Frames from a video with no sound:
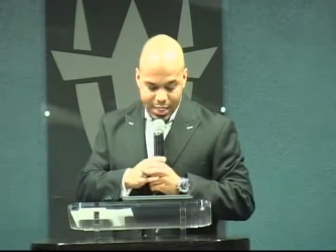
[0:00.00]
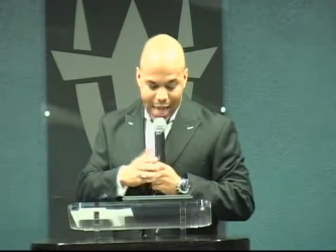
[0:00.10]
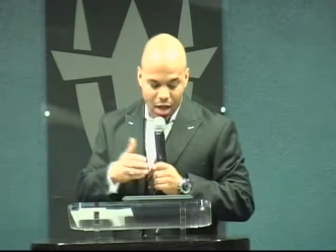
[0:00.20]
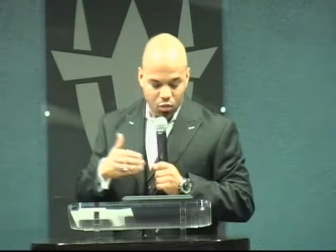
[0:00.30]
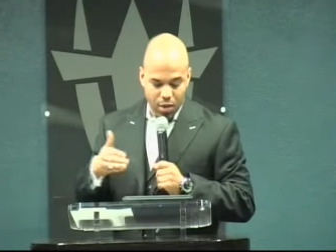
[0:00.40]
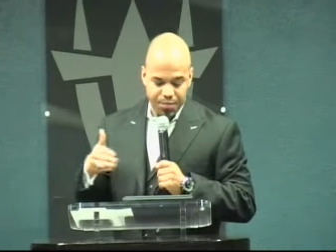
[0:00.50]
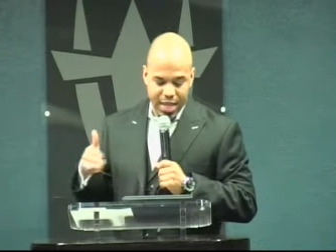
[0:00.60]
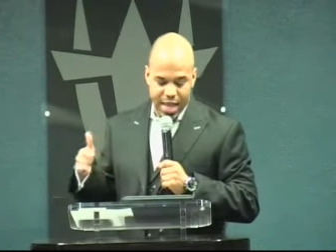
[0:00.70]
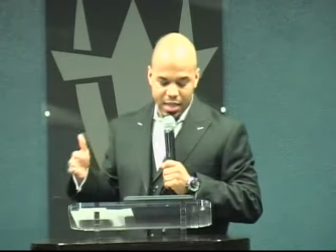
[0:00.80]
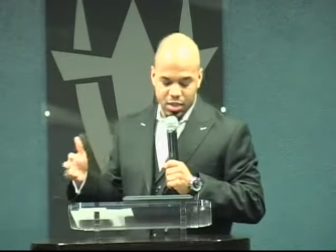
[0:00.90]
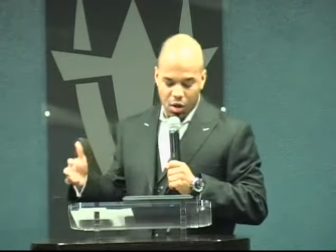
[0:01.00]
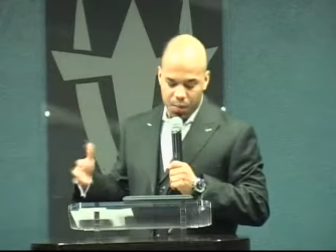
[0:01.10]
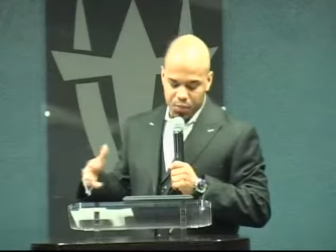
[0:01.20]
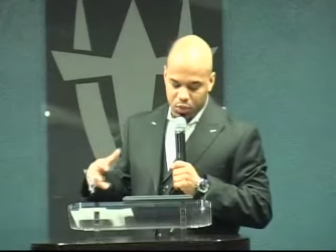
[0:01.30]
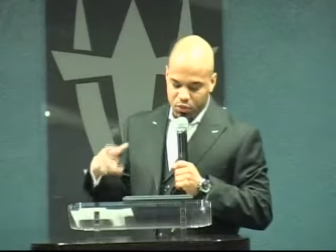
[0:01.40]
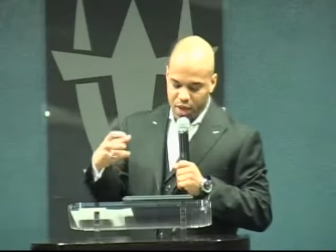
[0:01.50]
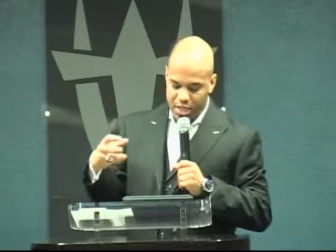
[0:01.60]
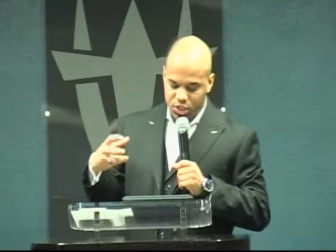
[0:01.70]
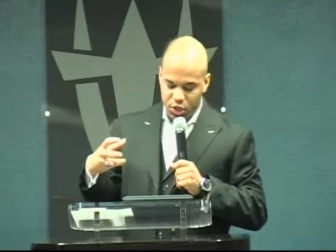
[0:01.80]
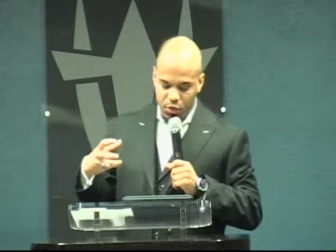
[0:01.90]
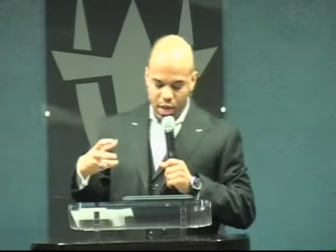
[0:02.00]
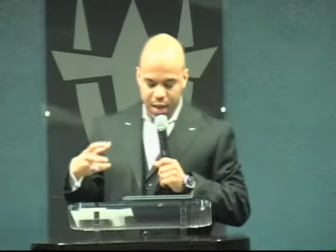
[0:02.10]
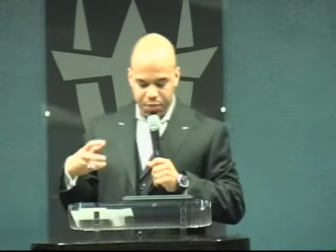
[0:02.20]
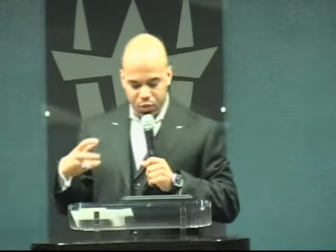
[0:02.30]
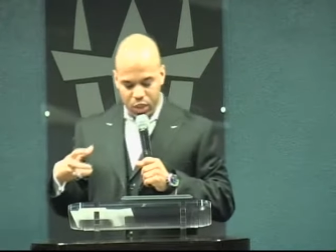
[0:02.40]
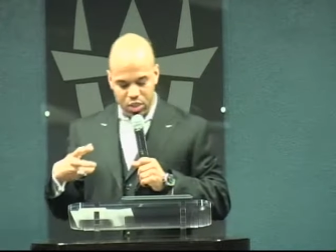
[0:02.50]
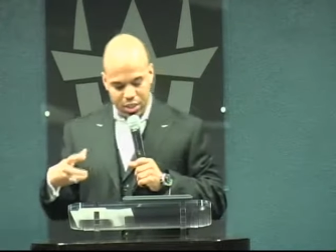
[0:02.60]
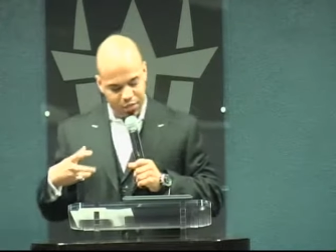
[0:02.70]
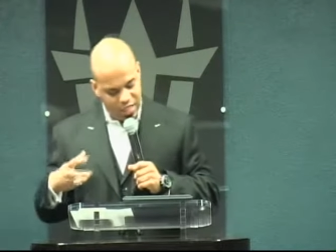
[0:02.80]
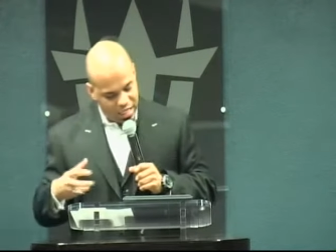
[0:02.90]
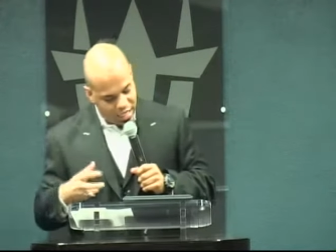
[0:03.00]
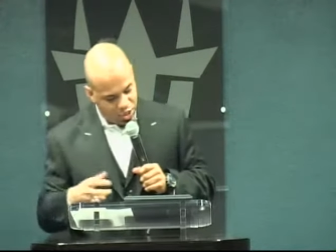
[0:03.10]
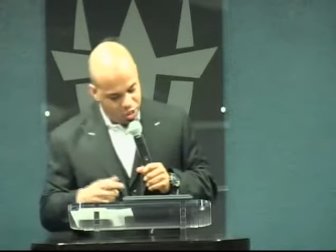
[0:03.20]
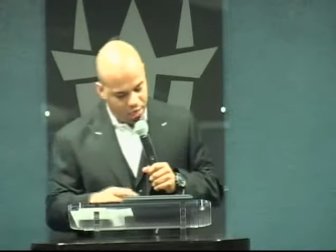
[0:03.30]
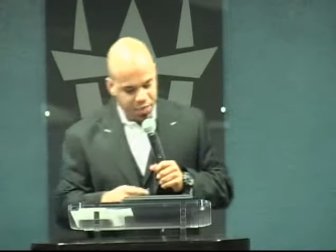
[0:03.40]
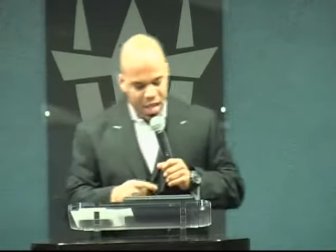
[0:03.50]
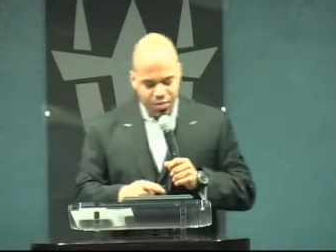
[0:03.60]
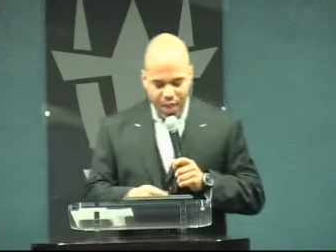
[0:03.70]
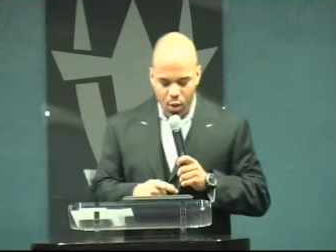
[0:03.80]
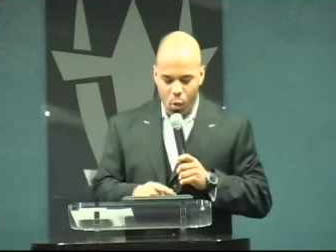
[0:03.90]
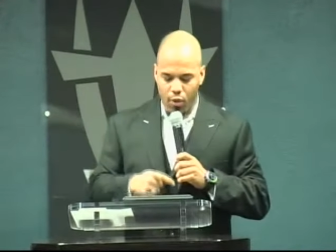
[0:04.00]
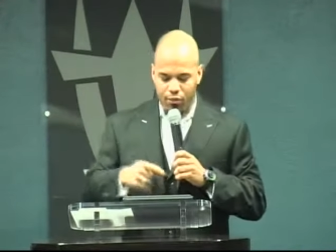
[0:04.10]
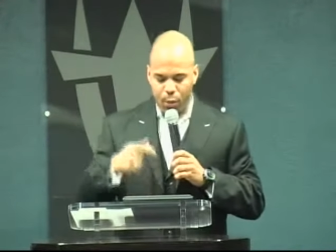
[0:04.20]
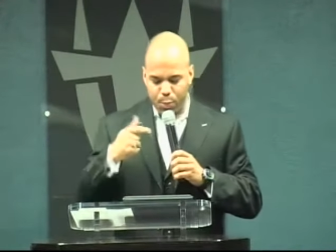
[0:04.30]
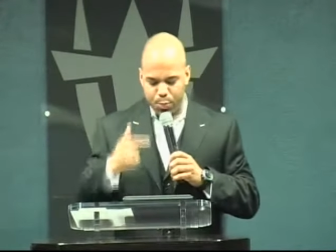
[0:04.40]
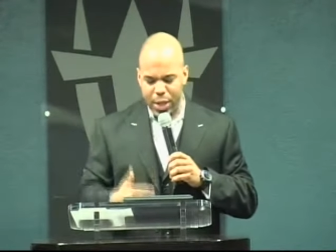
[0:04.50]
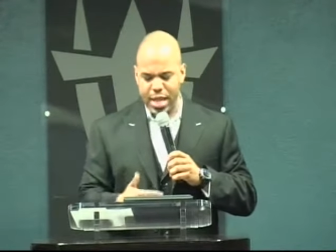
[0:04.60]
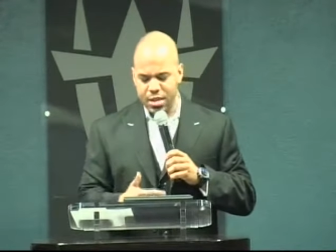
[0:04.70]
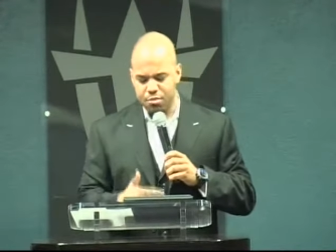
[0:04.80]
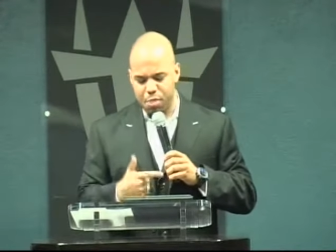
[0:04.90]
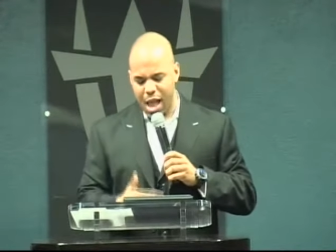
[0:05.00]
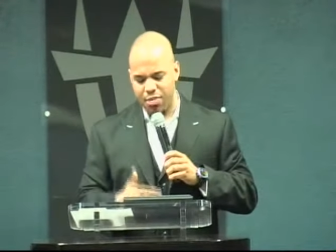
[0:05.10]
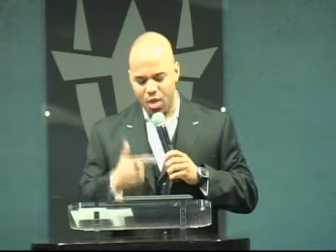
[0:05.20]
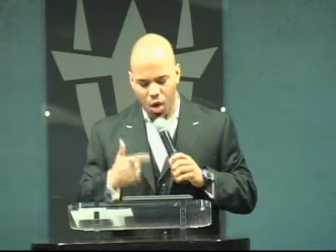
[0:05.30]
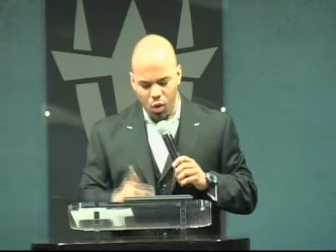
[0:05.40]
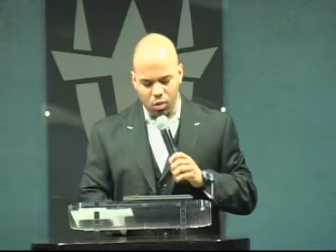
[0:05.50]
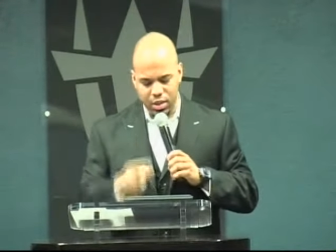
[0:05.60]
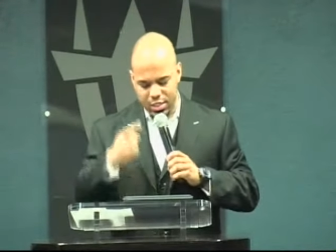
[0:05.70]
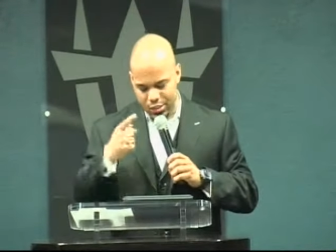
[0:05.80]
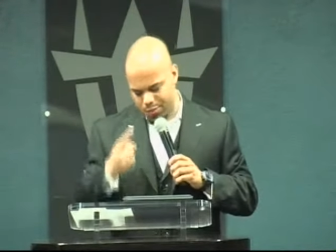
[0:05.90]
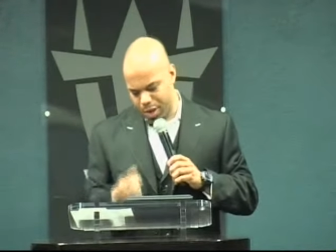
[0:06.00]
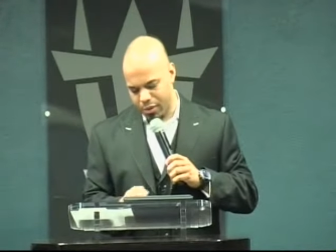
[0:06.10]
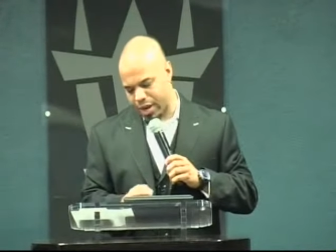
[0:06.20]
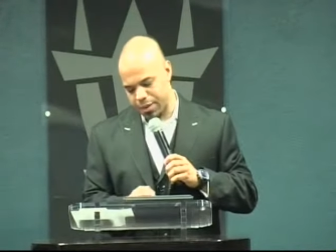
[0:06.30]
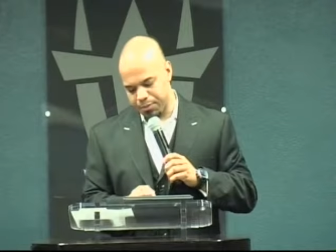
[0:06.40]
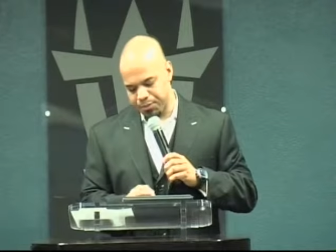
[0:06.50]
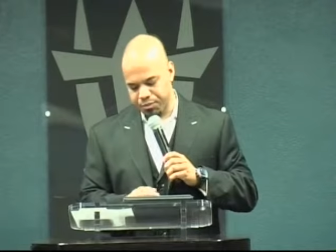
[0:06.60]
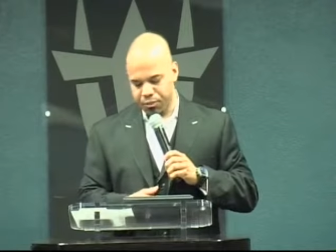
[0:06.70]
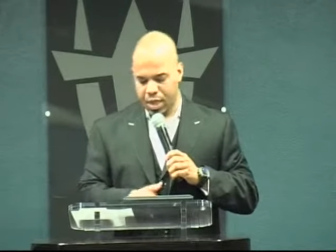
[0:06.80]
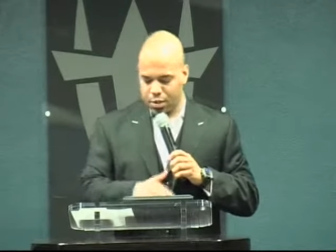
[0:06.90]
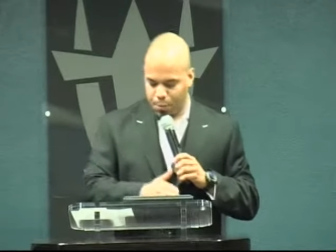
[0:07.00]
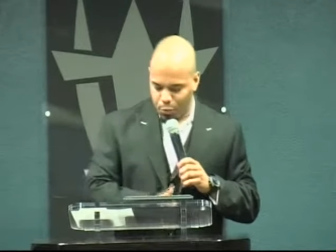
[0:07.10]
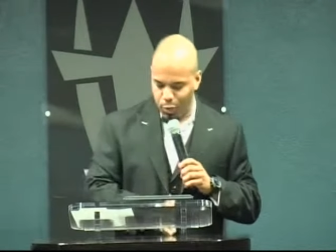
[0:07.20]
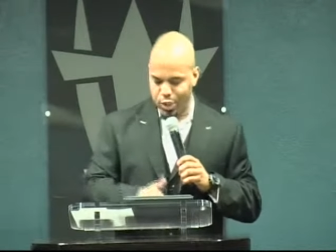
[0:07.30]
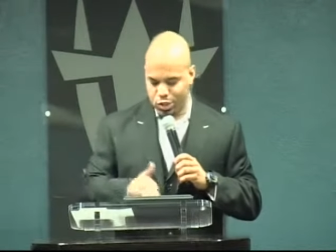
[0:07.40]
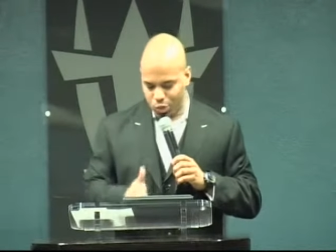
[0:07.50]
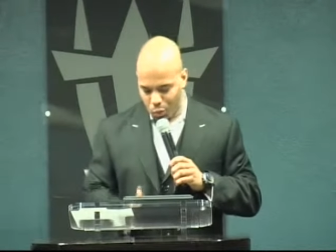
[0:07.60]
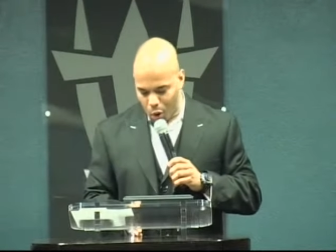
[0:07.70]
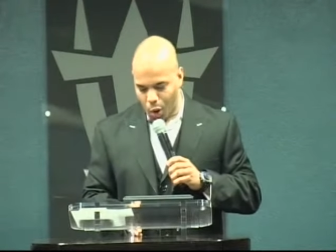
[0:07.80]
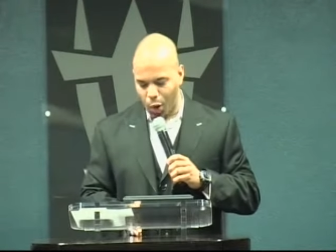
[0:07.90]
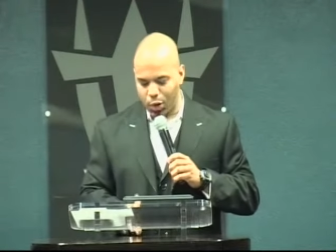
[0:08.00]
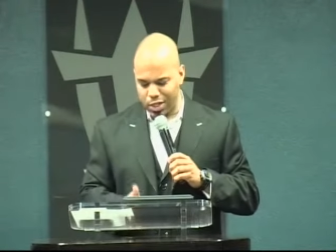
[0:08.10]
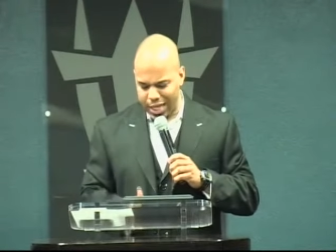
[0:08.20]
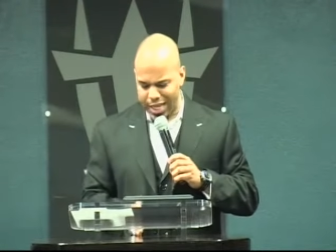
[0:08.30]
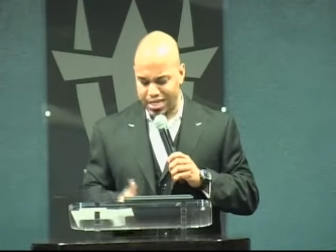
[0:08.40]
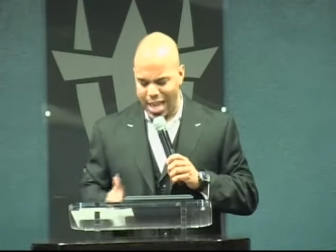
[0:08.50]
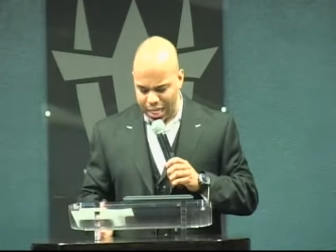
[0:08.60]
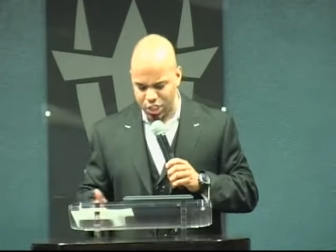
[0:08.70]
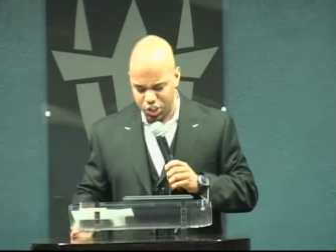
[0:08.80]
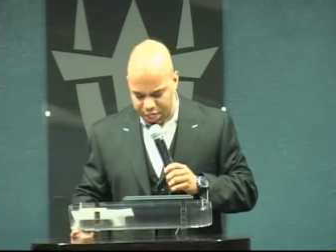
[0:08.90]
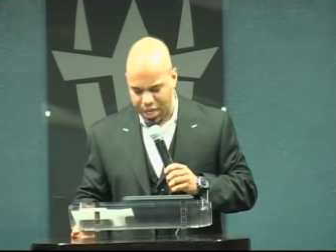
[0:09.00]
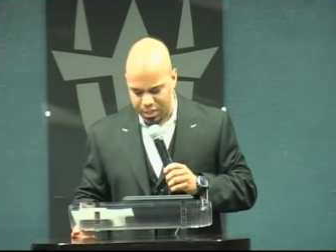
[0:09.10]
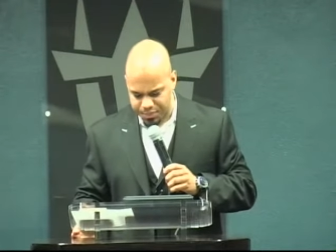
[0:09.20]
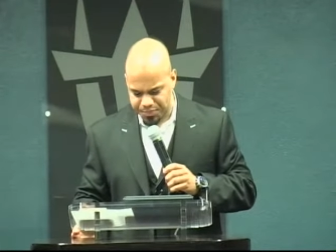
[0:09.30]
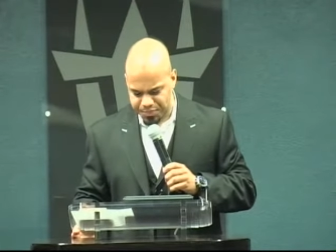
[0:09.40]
Now, when they had gone through Phrygia in the region of Galatia, they were forbidden by the Holy Spirit to preach the word in Asia.